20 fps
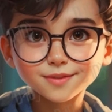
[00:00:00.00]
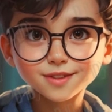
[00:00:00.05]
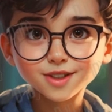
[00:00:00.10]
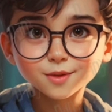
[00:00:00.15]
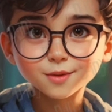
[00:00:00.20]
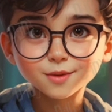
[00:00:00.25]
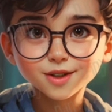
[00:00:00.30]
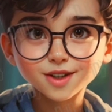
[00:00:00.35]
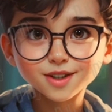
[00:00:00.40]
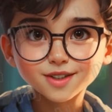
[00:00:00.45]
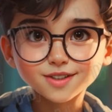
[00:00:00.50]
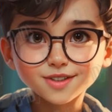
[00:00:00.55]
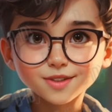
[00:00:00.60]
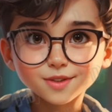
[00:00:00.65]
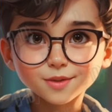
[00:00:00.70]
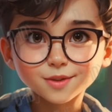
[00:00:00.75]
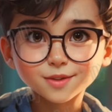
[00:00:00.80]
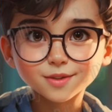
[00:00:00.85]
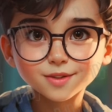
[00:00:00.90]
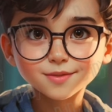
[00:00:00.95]
You can
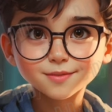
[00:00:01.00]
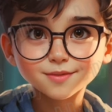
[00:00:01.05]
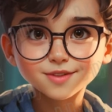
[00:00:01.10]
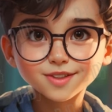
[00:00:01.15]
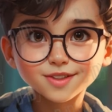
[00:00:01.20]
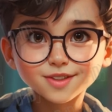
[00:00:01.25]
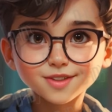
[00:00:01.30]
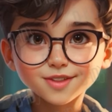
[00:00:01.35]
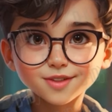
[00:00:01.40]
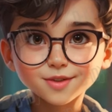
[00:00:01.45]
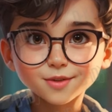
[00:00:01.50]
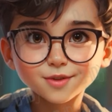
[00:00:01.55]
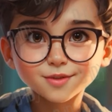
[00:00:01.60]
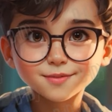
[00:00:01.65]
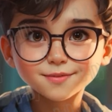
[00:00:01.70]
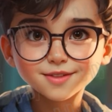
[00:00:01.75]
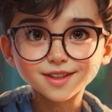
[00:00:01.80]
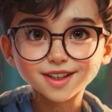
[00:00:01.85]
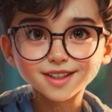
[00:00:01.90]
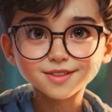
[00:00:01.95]
also use filters or
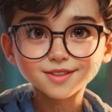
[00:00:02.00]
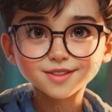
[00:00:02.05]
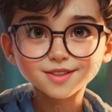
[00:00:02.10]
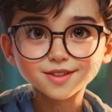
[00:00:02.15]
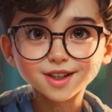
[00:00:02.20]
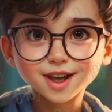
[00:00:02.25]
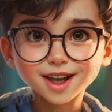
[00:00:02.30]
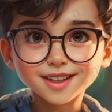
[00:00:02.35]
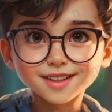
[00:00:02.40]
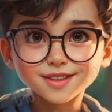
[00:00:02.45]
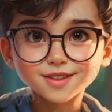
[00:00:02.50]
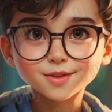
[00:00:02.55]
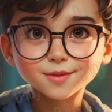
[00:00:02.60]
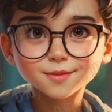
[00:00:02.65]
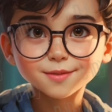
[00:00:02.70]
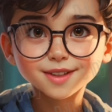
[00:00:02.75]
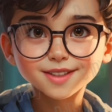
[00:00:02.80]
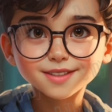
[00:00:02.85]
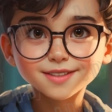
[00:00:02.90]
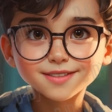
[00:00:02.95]
effects to add a
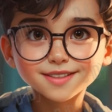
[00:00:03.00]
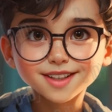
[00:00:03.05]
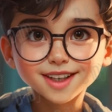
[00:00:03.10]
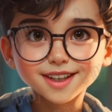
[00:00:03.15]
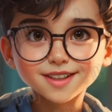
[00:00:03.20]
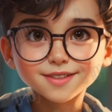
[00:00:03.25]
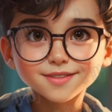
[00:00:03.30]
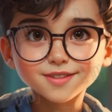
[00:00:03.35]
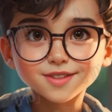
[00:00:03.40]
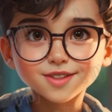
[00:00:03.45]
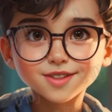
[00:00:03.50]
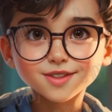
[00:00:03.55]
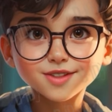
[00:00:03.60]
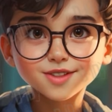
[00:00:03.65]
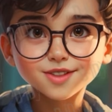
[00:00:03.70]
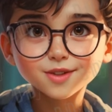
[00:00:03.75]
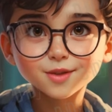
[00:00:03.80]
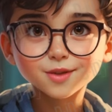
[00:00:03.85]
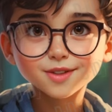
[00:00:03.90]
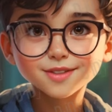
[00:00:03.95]
unique style to your
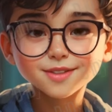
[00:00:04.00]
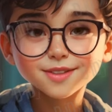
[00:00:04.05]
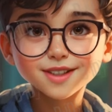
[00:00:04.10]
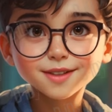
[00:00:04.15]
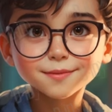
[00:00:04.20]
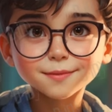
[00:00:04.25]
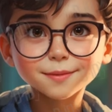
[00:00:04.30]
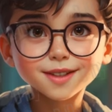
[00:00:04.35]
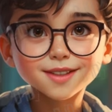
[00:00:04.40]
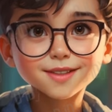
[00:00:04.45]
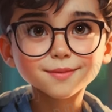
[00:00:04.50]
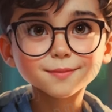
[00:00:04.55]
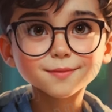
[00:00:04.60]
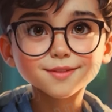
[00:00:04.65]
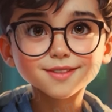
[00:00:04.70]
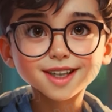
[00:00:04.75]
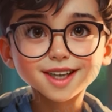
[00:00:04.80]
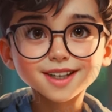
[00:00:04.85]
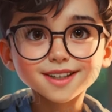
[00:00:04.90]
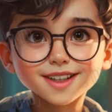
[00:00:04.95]
shorts and make them
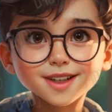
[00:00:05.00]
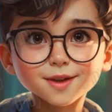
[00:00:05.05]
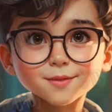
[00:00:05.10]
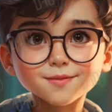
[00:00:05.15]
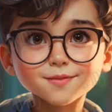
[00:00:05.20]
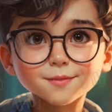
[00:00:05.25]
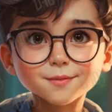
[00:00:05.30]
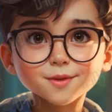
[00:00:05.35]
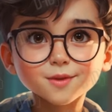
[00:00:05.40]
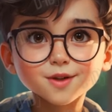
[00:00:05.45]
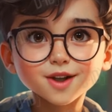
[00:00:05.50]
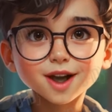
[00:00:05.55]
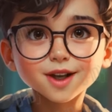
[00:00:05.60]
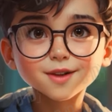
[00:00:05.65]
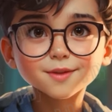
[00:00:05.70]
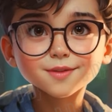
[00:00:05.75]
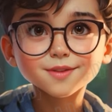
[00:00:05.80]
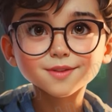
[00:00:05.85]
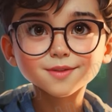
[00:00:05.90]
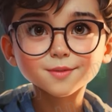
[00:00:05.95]
stand out from the
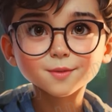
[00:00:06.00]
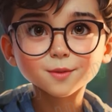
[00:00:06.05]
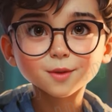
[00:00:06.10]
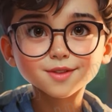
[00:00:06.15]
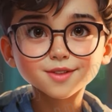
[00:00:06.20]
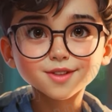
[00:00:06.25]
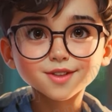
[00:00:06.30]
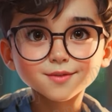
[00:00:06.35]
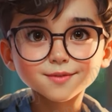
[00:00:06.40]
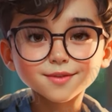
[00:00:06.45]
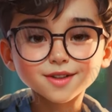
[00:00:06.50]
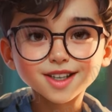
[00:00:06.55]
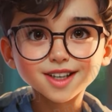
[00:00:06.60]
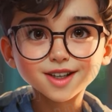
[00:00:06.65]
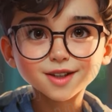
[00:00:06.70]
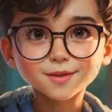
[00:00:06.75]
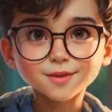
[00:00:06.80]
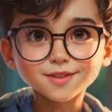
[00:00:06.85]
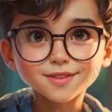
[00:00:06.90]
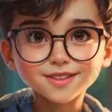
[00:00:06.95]
crowd. Once your
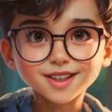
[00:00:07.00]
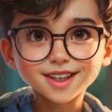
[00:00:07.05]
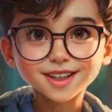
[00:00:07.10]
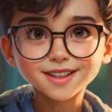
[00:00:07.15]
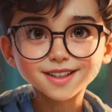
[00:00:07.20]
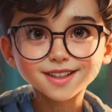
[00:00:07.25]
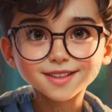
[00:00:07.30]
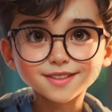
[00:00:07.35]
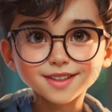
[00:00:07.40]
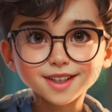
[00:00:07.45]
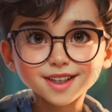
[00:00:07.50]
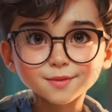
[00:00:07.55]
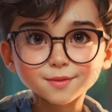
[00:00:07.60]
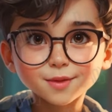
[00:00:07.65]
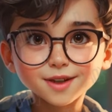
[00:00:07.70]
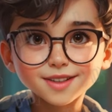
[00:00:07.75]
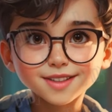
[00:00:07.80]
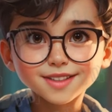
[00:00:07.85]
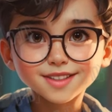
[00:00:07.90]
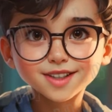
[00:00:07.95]
video is edited
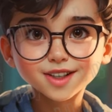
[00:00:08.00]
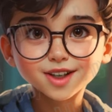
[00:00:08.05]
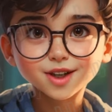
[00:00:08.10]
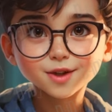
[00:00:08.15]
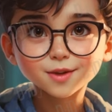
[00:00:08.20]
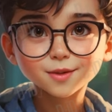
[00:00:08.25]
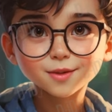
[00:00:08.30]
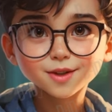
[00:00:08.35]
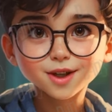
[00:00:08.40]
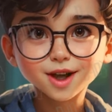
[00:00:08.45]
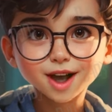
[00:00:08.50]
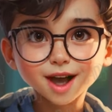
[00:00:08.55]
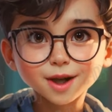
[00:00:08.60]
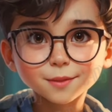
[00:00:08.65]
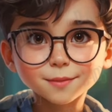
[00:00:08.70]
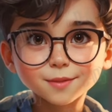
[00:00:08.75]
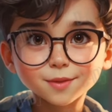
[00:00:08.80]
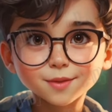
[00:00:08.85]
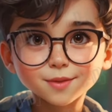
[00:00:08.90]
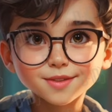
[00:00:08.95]
and ready to go,
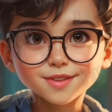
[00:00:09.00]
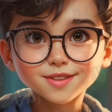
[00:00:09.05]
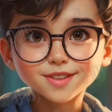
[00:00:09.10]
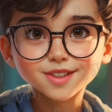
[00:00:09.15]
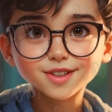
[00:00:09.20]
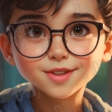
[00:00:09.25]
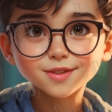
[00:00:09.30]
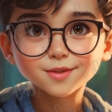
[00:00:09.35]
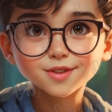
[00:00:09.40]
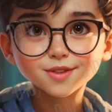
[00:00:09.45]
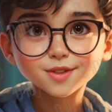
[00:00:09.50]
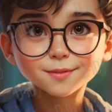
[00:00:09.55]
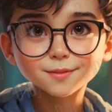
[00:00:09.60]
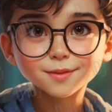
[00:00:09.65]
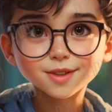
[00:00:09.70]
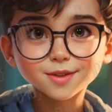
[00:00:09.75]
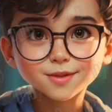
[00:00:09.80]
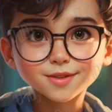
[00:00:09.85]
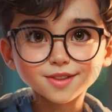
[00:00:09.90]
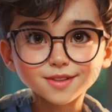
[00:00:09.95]
upload it to
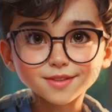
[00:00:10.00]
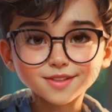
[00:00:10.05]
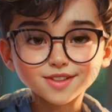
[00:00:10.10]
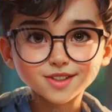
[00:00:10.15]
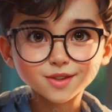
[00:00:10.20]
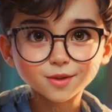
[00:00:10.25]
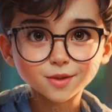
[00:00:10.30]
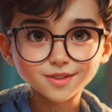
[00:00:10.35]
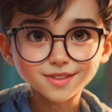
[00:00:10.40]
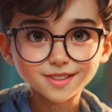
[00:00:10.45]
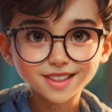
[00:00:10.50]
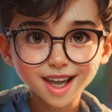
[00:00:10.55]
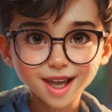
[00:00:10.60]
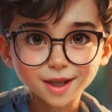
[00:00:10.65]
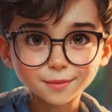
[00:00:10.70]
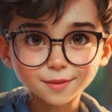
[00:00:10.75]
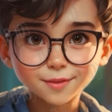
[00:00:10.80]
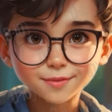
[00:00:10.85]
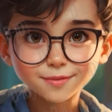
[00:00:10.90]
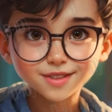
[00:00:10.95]
YouTube using the Shorts
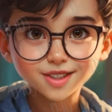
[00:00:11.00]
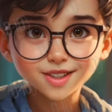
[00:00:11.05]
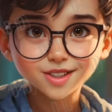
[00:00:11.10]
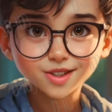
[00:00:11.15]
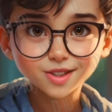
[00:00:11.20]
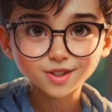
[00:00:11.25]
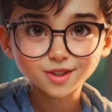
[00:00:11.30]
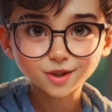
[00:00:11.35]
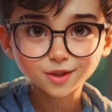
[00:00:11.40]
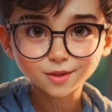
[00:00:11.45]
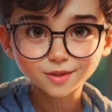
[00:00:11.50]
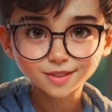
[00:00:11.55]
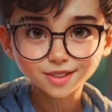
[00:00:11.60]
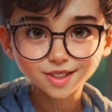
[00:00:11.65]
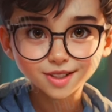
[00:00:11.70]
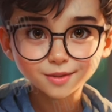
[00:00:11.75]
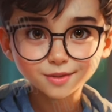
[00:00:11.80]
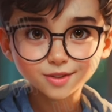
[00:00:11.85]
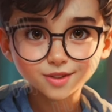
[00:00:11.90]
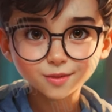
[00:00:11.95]
camera feature or
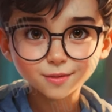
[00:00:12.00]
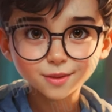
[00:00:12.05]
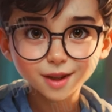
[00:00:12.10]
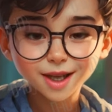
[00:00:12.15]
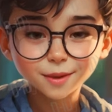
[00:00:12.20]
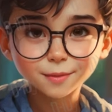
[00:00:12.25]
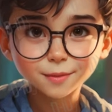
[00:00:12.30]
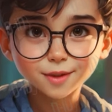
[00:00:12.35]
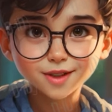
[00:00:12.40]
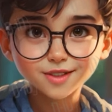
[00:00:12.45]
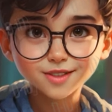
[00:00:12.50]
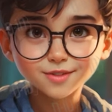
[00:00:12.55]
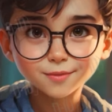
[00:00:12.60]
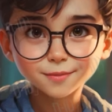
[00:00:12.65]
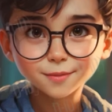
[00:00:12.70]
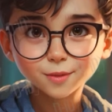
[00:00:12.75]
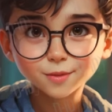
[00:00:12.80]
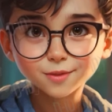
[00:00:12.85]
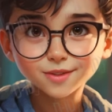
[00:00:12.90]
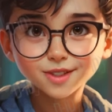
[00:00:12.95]
the YouTube app on your
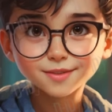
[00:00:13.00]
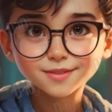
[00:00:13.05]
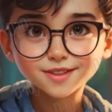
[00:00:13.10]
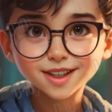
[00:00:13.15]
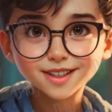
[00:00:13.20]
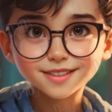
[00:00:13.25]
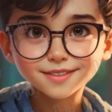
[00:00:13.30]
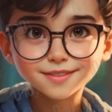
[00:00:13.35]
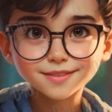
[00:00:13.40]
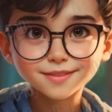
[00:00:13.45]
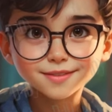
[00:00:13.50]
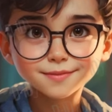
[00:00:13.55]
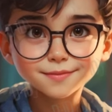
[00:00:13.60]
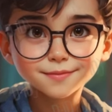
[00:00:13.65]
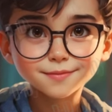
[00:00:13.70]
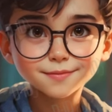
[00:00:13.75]
mobile device.